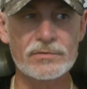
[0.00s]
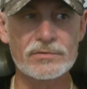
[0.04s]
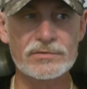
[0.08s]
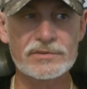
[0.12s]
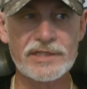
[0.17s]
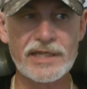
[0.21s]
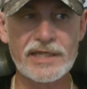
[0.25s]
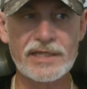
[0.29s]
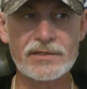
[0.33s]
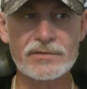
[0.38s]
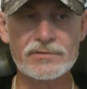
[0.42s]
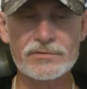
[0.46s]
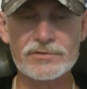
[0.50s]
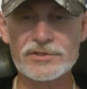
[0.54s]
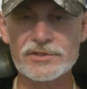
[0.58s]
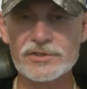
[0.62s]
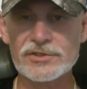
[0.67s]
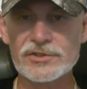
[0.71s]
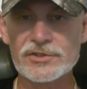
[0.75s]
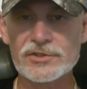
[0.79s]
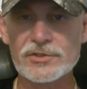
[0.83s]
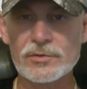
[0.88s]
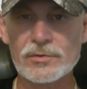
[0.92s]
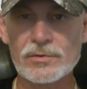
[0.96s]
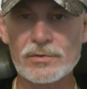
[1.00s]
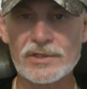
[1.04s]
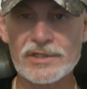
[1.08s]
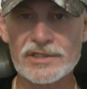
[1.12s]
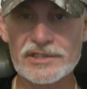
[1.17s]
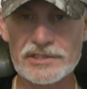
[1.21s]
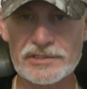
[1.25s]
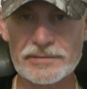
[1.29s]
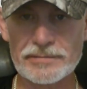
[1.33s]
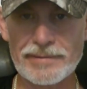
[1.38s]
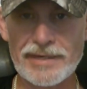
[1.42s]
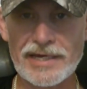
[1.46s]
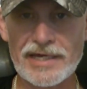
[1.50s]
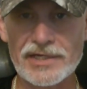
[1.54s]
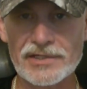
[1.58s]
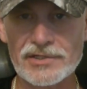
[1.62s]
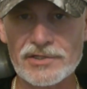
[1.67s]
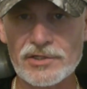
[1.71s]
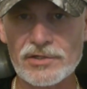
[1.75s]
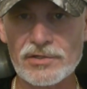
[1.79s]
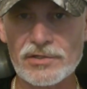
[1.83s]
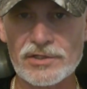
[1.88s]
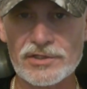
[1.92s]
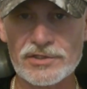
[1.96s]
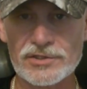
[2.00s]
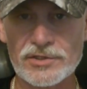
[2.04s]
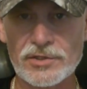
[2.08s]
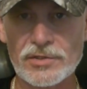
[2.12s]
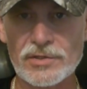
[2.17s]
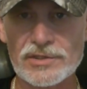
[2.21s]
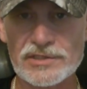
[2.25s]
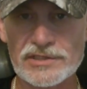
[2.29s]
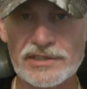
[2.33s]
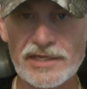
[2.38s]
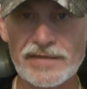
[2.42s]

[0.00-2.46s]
tales and stories about attorneys always